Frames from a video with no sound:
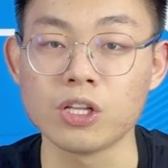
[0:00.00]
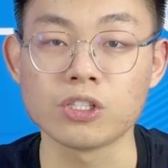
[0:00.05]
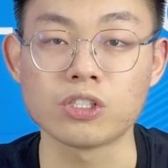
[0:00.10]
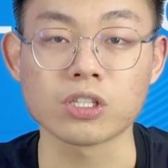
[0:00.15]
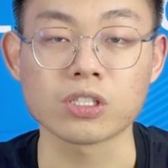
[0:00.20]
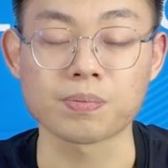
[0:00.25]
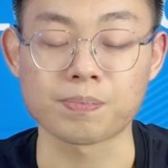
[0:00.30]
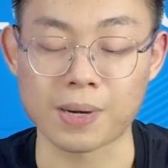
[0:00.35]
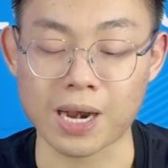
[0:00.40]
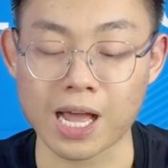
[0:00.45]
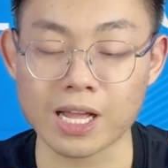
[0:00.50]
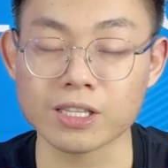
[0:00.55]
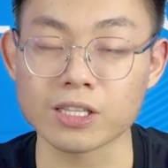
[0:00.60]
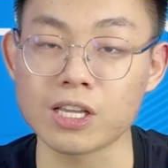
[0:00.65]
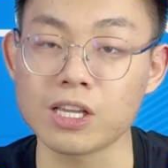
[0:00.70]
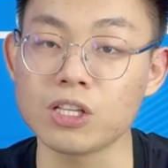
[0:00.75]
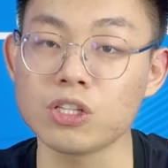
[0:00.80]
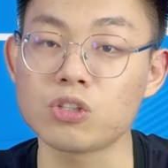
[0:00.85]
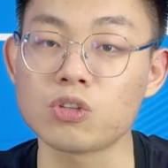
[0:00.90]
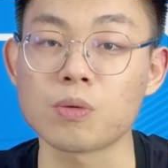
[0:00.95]
just plug
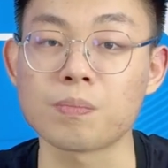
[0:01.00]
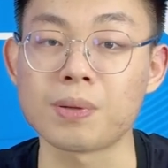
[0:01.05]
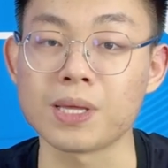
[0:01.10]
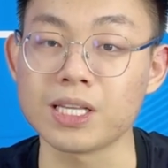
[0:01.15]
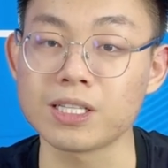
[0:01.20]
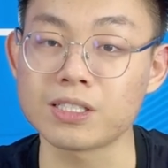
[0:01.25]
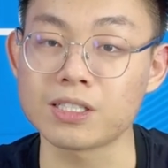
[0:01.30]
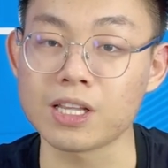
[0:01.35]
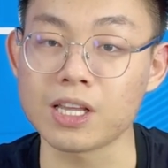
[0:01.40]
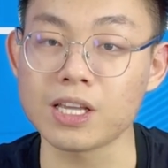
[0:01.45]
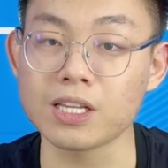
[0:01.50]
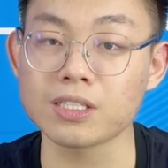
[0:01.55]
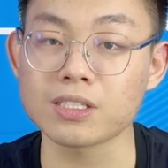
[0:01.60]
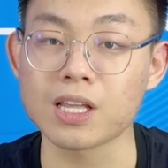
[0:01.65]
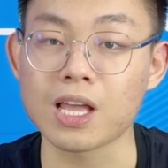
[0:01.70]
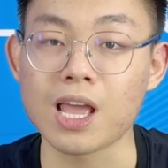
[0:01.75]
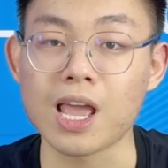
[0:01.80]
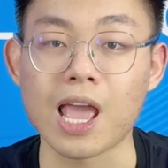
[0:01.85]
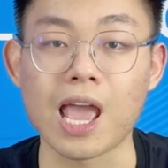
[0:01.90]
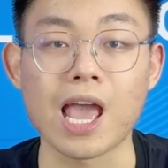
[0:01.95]
in your PCs
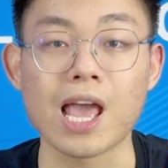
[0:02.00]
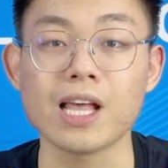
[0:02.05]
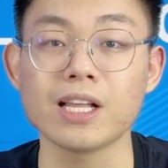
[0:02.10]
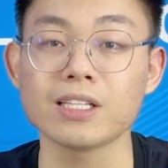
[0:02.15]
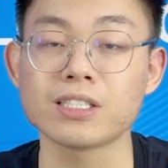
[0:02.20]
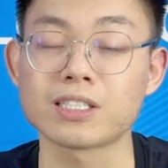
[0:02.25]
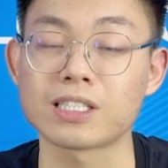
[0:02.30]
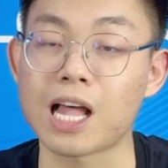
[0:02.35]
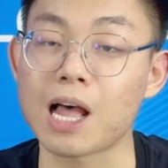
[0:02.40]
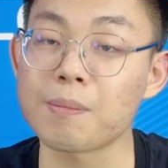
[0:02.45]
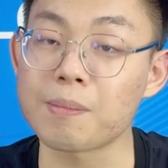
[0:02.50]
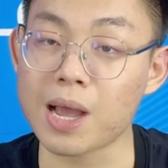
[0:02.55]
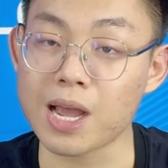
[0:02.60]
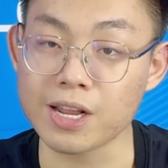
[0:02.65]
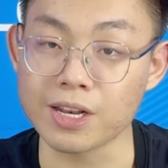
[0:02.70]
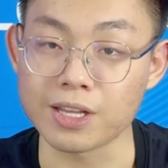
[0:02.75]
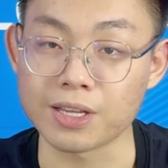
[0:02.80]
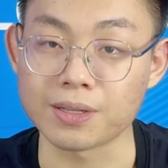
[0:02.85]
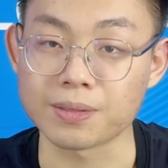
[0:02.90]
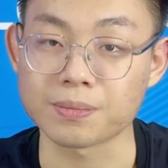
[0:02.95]
and start
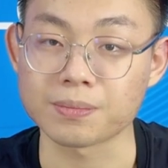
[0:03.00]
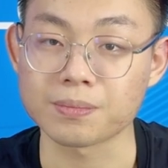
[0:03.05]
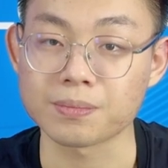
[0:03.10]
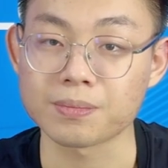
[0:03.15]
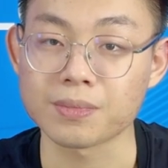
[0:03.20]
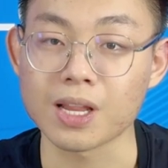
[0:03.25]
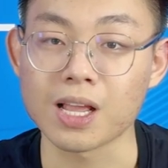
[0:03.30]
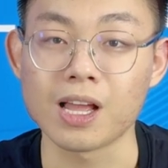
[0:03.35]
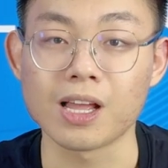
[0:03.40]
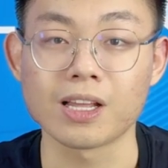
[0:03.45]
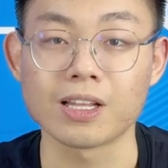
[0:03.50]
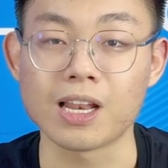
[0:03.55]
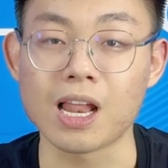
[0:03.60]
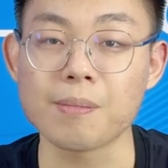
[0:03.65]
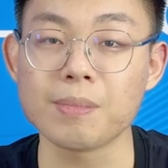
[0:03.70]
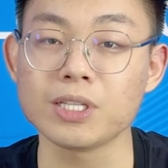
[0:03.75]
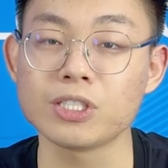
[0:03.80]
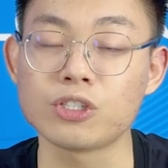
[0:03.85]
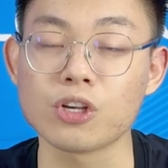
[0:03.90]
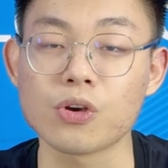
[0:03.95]
mining.
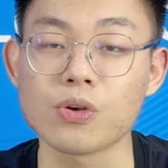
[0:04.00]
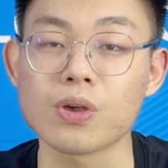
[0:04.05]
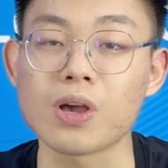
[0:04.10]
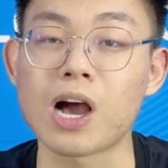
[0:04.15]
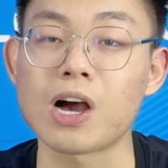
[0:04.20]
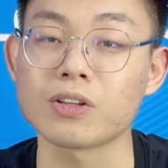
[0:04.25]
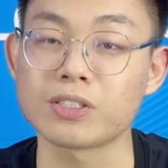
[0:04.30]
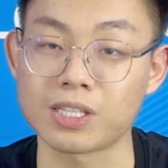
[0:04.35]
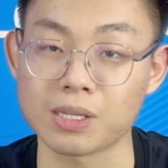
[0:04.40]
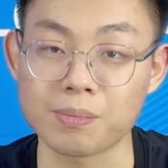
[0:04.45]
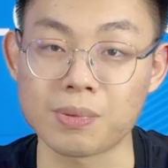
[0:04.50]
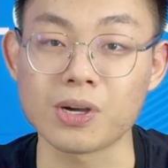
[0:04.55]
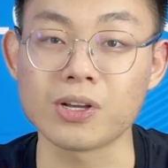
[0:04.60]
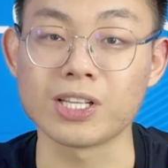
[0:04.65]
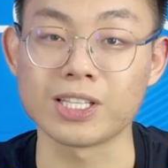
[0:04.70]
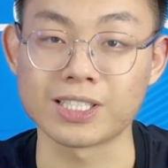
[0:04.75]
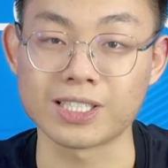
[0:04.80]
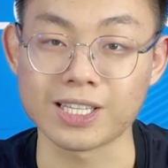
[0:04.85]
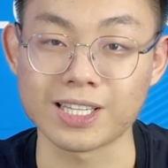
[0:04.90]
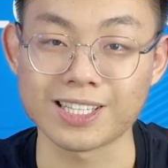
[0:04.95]
Let me show you how simple
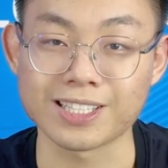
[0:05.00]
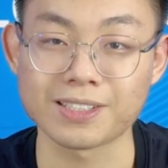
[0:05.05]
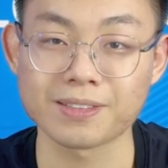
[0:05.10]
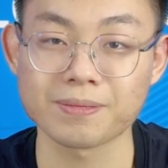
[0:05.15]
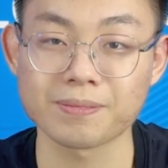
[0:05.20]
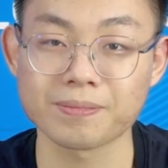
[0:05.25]
is it.